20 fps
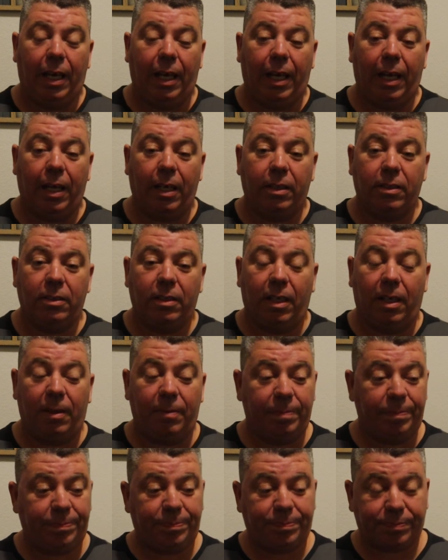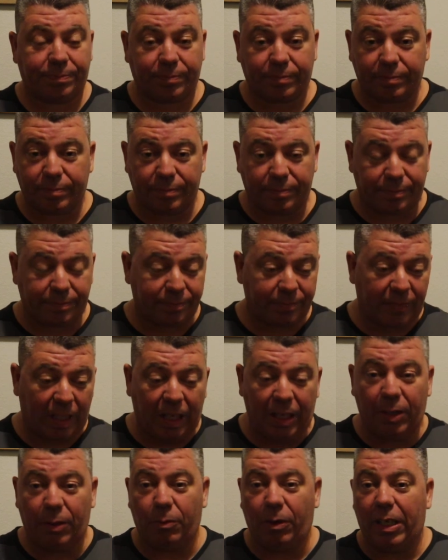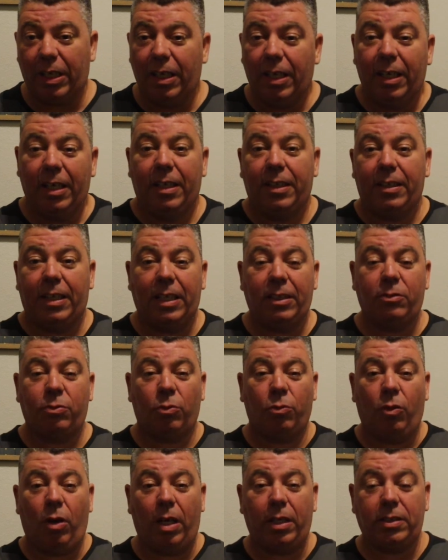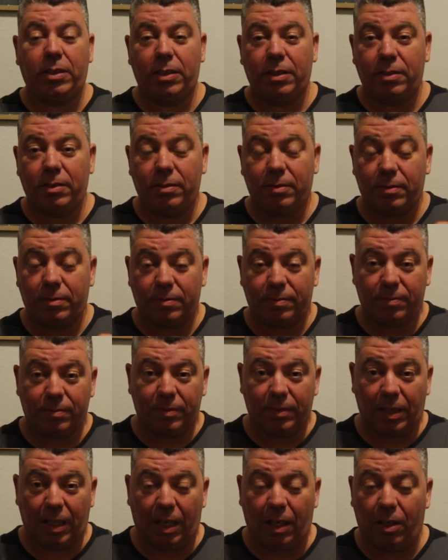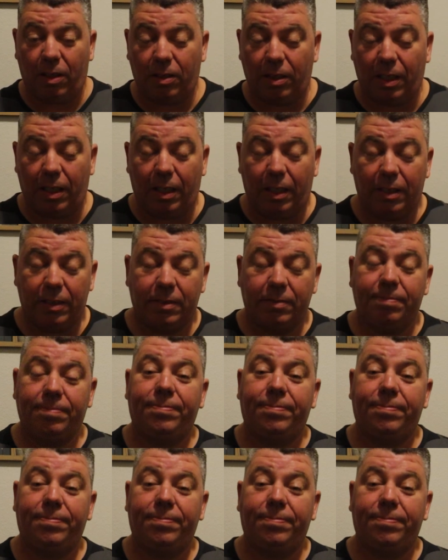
And anyway, thanks for watching. I'll